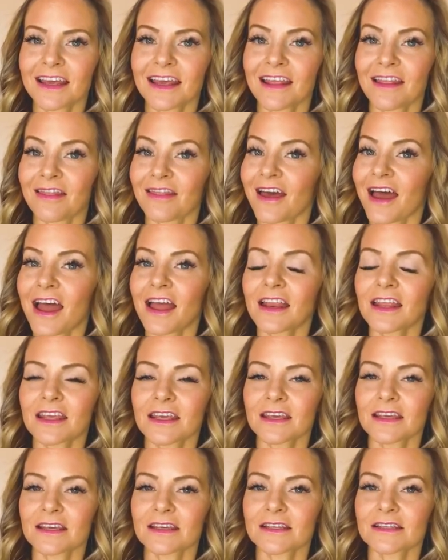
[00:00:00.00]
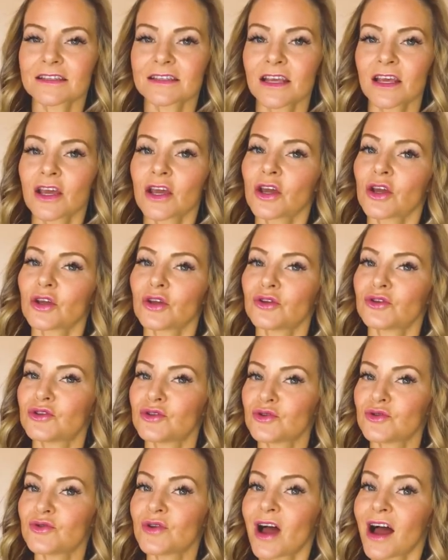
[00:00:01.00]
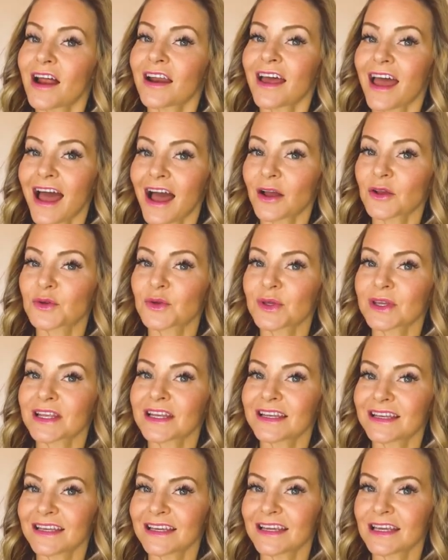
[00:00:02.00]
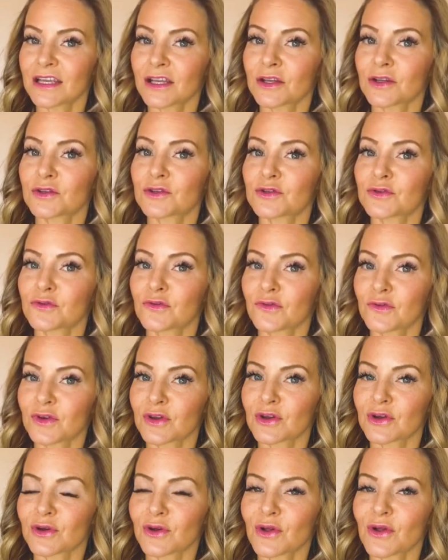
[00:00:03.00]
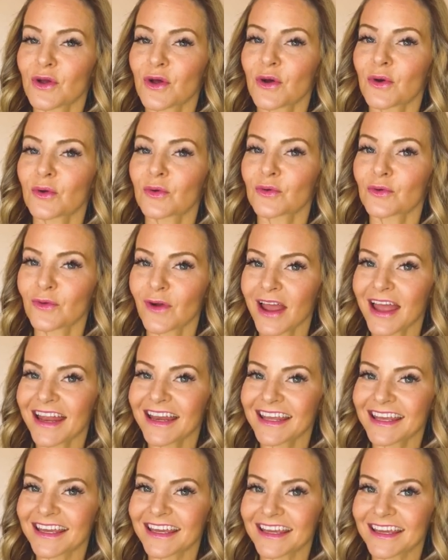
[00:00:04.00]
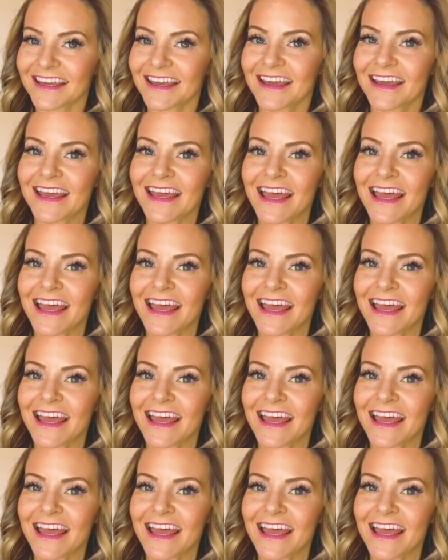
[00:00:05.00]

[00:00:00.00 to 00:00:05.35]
And that is you do not actually need to feel ready.